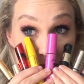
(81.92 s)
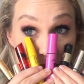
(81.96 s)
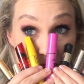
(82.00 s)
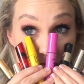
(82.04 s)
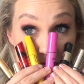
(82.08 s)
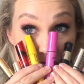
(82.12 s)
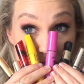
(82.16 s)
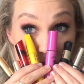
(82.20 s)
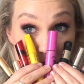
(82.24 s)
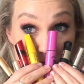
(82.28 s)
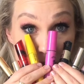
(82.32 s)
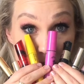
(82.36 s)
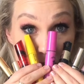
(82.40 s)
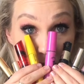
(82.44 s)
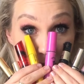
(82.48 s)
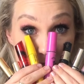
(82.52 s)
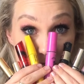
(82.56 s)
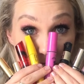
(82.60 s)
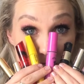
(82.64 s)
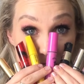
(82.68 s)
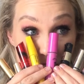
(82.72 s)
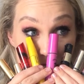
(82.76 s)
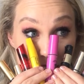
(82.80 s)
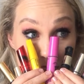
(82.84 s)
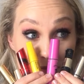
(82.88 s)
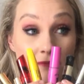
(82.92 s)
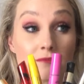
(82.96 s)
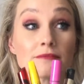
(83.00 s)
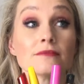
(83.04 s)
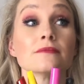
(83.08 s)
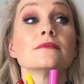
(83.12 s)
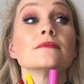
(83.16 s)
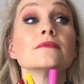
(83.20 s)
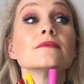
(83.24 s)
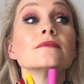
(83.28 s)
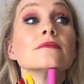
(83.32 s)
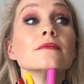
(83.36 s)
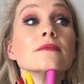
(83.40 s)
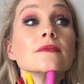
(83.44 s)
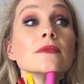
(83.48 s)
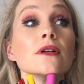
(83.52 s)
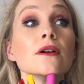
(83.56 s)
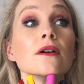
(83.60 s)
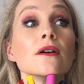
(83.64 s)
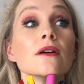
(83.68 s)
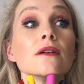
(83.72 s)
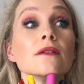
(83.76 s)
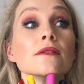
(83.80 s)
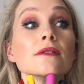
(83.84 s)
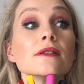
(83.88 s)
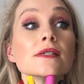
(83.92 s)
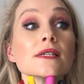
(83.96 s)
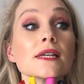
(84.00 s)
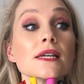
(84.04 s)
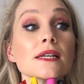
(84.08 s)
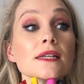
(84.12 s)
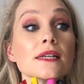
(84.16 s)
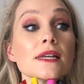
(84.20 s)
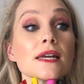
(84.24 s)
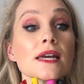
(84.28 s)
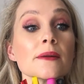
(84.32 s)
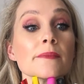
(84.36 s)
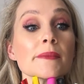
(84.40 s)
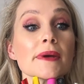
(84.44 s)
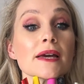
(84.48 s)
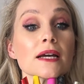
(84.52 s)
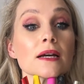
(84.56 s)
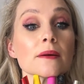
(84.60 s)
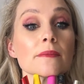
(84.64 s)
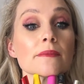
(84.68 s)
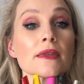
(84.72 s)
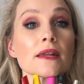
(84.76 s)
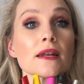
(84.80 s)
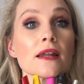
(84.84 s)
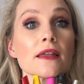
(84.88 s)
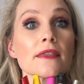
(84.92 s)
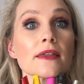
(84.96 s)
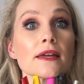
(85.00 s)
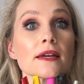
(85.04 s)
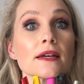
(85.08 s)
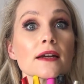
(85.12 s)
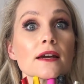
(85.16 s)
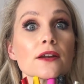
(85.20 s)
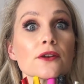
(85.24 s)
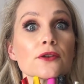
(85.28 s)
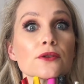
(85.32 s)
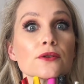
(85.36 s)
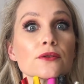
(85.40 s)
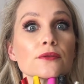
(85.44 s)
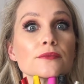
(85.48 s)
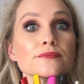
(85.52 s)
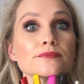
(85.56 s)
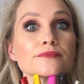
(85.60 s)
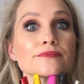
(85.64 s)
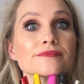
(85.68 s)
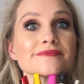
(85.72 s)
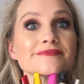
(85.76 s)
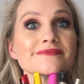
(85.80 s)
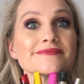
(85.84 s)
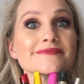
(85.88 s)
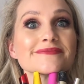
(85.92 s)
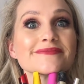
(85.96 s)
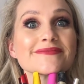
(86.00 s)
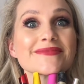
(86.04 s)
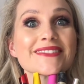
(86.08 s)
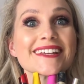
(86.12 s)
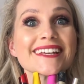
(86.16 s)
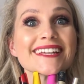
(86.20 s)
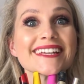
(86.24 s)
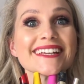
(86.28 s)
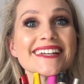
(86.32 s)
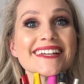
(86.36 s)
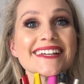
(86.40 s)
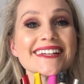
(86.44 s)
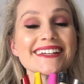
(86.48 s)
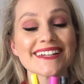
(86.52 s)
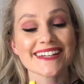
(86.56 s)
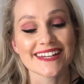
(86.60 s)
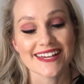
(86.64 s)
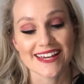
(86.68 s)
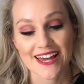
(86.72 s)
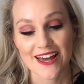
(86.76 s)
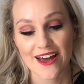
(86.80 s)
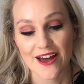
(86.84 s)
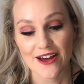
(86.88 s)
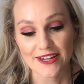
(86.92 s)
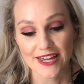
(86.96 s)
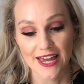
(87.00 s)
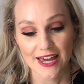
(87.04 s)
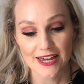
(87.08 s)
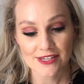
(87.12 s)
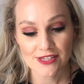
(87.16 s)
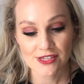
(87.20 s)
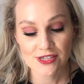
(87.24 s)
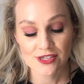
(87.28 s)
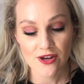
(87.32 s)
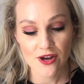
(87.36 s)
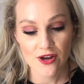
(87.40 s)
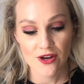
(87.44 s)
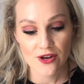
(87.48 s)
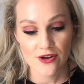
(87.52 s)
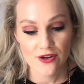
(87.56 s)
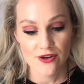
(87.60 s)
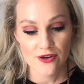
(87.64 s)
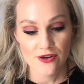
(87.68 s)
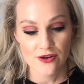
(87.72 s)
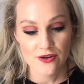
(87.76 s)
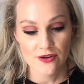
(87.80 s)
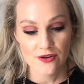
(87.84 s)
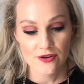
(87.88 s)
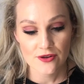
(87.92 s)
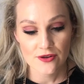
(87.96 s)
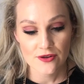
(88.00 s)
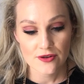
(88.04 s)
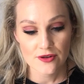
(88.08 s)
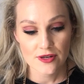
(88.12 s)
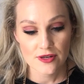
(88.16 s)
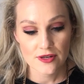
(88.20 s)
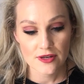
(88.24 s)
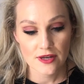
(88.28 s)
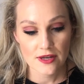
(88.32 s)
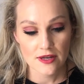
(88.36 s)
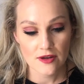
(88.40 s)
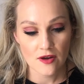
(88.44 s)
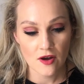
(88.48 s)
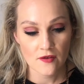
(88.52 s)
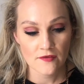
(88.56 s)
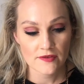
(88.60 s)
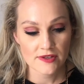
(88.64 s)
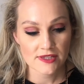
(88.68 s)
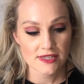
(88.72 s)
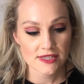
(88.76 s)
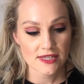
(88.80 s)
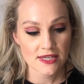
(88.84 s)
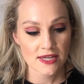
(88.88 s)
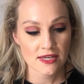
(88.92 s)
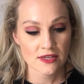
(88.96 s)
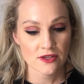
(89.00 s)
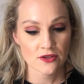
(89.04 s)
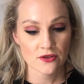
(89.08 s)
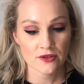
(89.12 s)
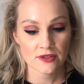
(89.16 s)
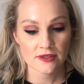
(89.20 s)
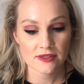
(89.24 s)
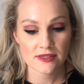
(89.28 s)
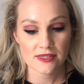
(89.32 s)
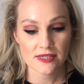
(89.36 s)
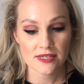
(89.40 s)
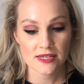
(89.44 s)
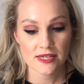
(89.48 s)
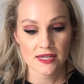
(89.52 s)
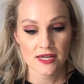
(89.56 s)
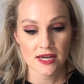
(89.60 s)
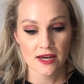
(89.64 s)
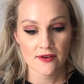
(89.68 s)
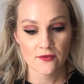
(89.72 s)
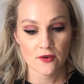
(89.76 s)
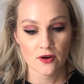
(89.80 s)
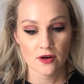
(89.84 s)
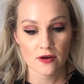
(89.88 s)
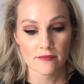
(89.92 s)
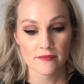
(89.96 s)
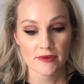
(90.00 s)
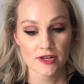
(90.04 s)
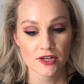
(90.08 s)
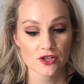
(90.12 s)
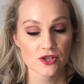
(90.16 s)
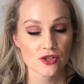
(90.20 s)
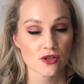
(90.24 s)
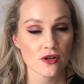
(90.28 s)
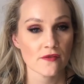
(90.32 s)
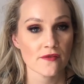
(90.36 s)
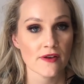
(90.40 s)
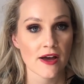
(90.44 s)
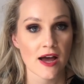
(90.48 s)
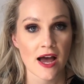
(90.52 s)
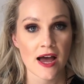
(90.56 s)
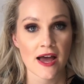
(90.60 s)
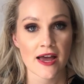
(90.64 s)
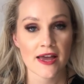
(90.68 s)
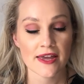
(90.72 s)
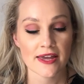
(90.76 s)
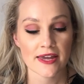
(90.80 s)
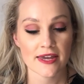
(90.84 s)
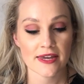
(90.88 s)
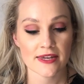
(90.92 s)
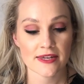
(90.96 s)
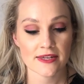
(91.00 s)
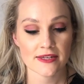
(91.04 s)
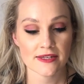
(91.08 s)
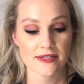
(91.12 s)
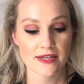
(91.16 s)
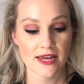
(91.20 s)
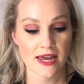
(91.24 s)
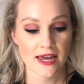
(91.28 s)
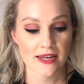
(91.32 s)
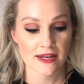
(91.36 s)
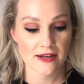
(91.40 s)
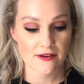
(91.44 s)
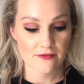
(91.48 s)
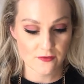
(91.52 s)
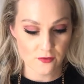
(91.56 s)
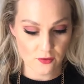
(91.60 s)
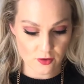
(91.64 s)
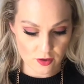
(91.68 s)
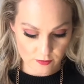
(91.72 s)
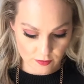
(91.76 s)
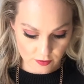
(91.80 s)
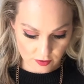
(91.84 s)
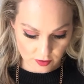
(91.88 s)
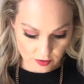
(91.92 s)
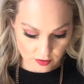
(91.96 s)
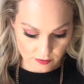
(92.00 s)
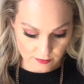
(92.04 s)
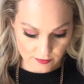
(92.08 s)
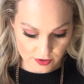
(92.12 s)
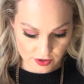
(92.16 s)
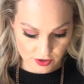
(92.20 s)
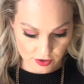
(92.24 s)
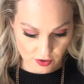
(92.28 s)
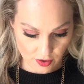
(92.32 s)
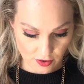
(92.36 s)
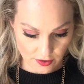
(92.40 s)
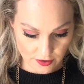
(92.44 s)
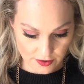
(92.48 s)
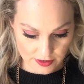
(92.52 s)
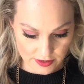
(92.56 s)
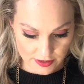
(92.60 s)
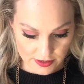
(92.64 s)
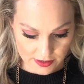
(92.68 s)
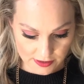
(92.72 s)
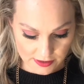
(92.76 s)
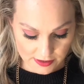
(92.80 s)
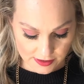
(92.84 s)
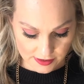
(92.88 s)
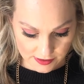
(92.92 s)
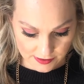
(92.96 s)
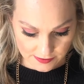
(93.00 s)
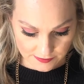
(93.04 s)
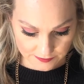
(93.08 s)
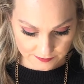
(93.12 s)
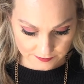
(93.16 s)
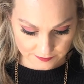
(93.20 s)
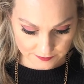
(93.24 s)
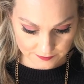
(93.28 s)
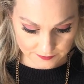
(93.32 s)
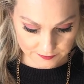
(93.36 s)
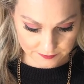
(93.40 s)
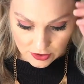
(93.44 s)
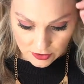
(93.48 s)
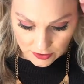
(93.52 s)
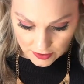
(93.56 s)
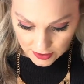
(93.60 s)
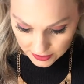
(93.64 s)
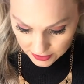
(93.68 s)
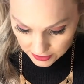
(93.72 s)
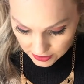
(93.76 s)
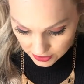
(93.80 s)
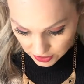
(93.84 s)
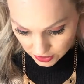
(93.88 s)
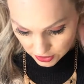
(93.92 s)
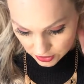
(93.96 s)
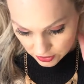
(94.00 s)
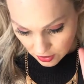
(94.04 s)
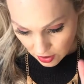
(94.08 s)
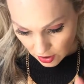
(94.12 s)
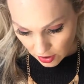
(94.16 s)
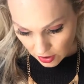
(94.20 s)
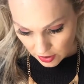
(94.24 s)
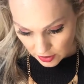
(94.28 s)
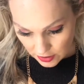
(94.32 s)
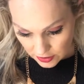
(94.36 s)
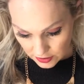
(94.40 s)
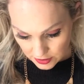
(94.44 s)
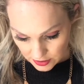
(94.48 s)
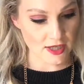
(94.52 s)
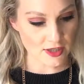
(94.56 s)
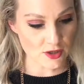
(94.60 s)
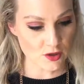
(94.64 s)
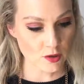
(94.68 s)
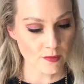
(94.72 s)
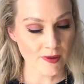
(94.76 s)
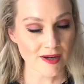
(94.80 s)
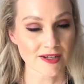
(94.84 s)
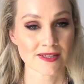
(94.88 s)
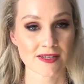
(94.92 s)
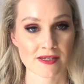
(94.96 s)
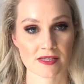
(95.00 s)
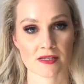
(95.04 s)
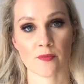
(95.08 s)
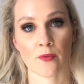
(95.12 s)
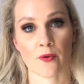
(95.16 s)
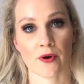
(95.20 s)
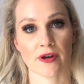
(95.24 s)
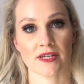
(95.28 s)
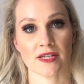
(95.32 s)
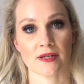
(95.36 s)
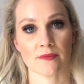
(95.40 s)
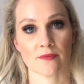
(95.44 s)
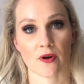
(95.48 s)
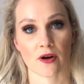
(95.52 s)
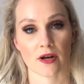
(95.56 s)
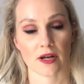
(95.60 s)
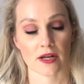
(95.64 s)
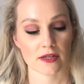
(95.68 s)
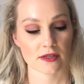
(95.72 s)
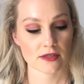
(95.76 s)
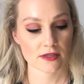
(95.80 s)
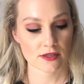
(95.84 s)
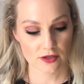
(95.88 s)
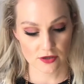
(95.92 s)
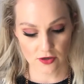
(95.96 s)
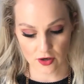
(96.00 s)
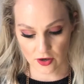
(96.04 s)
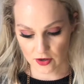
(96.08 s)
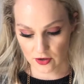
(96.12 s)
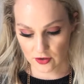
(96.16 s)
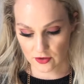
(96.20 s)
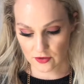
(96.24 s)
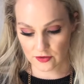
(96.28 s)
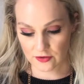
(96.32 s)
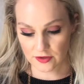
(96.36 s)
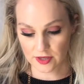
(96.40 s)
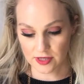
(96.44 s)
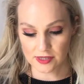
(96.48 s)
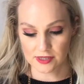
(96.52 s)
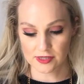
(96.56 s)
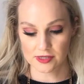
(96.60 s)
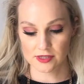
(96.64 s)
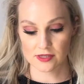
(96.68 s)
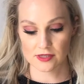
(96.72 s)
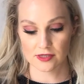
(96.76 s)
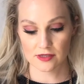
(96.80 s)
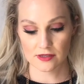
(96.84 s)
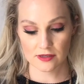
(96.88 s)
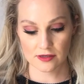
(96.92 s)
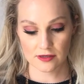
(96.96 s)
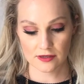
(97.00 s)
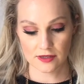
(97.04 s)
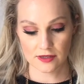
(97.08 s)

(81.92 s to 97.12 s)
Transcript: I spend more money on skincare and makeup than I think I do. Okay, so obviously you can see here I've got a mixture of high-end and affordable mascaras. So let's talk about disappointing products. So this